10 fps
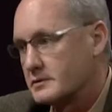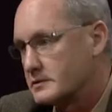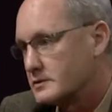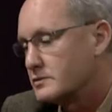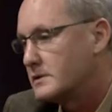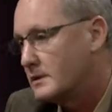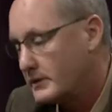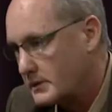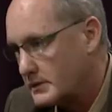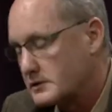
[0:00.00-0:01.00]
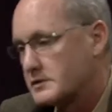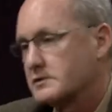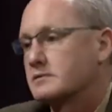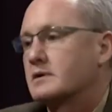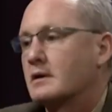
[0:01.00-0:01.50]
utility
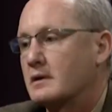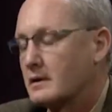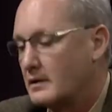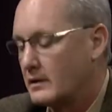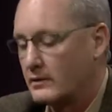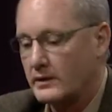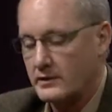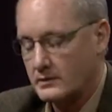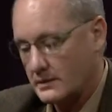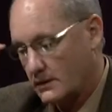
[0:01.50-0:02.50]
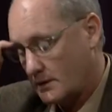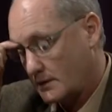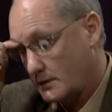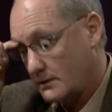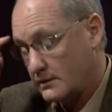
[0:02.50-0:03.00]
issues that are, you know,
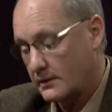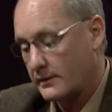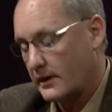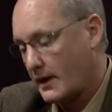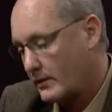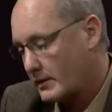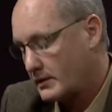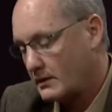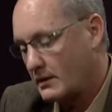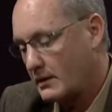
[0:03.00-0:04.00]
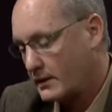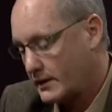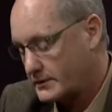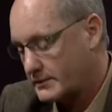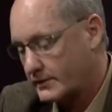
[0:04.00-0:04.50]
and the county
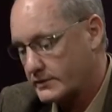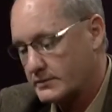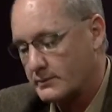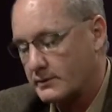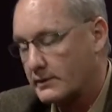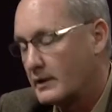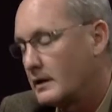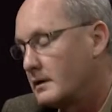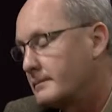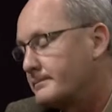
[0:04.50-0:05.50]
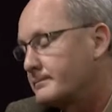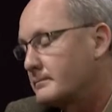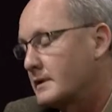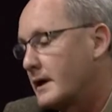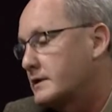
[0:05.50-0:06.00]
has some of those similar
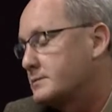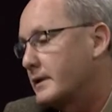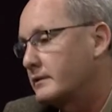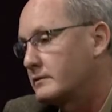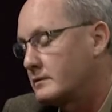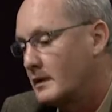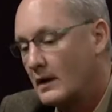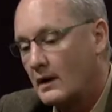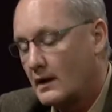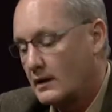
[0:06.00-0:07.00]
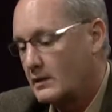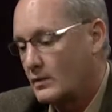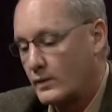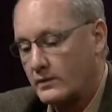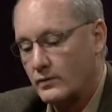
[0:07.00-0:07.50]
aspects. And you know,
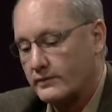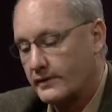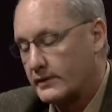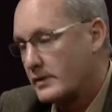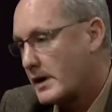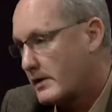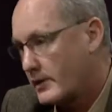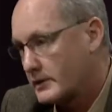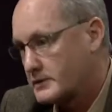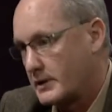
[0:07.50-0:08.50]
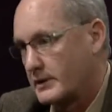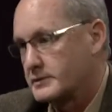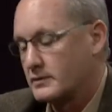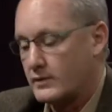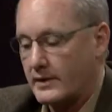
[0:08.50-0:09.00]
we fund the Ohio Arts
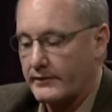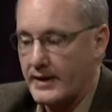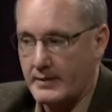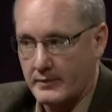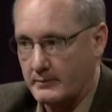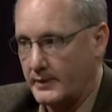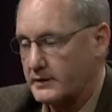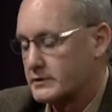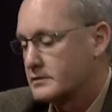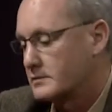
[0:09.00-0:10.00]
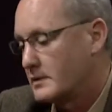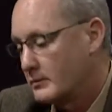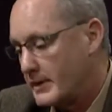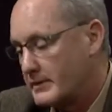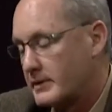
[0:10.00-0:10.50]
Council. We have capital budgets. You know,
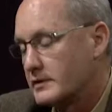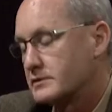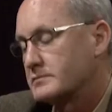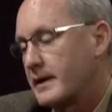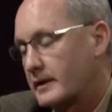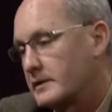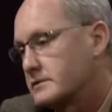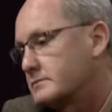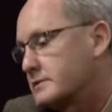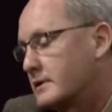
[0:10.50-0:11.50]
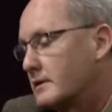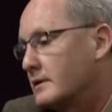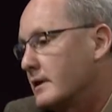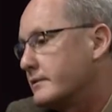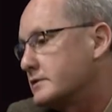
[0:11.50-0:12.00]
maybe there's mechanisms there
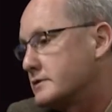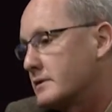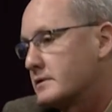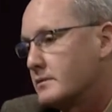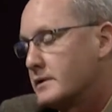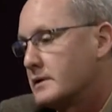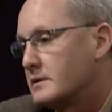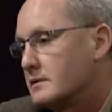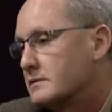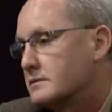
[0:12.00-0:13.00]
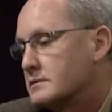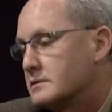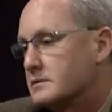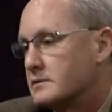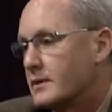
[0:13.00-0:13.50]
and levers there that we can use to
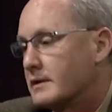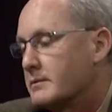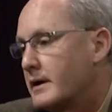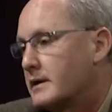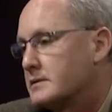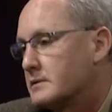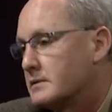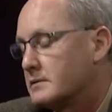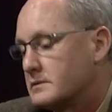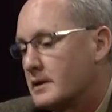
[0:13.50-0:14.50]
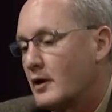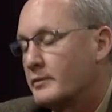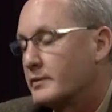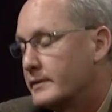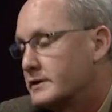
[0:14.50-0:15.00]
direct money to help
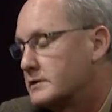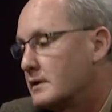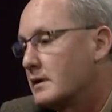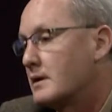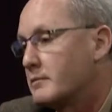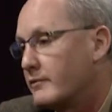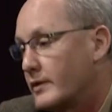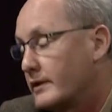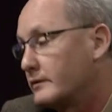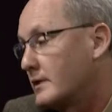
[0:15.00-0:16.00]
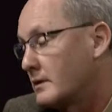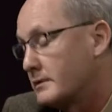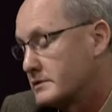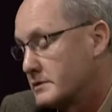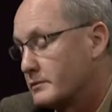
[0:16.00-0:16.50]
the region in a number of ways. The Art
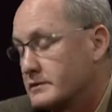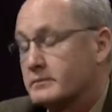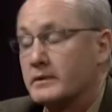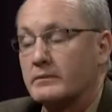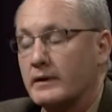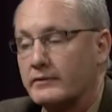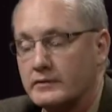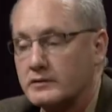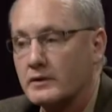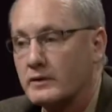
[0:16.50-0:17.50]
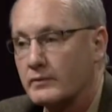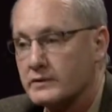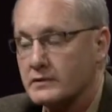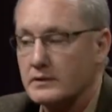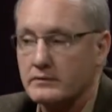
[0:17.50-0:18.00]
Museum was a big beneficiary
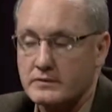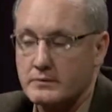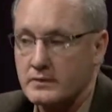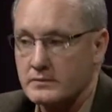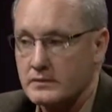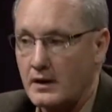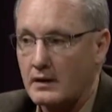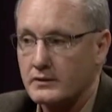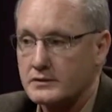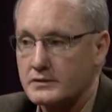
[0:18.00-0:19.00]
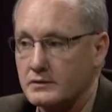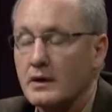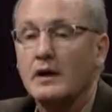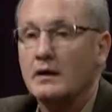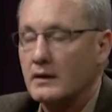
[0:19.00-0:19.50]
recently of some of those dollars to.
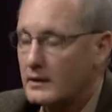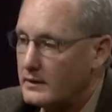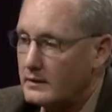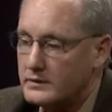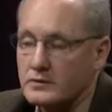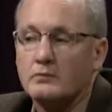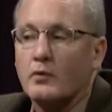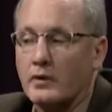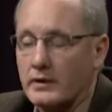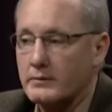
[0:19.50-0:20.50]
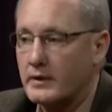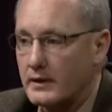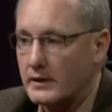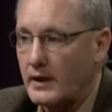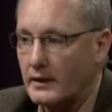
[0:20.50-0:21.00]
You know, these are important
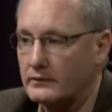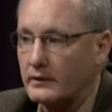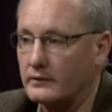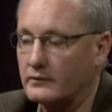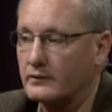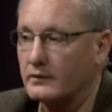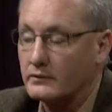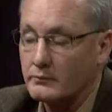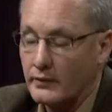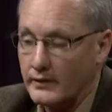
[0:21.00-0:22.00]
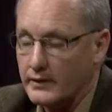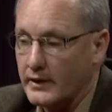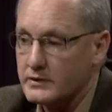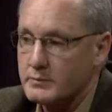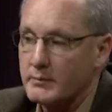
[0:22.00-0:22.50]
community assets, and it's important you
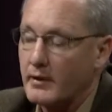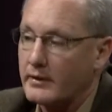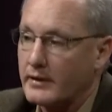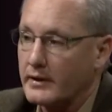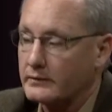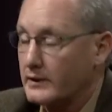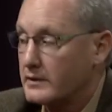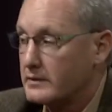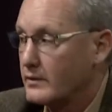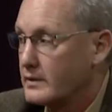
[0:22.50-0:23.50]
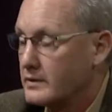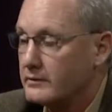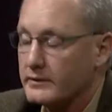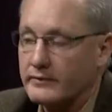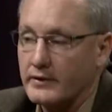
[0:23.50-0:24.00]
guys be part of that, because I had no idea
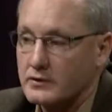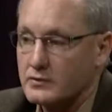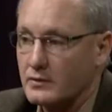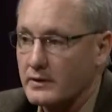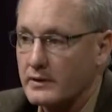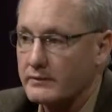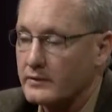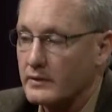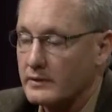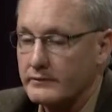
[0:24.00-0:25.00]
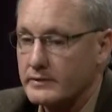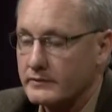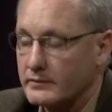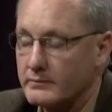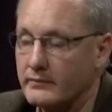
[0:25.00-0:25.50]
of the funk story, even though I lived here
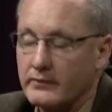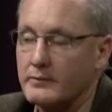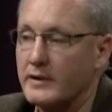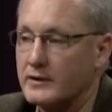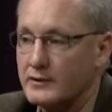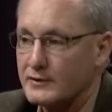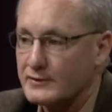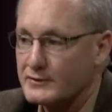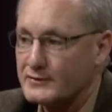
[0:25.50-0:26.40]
for many years.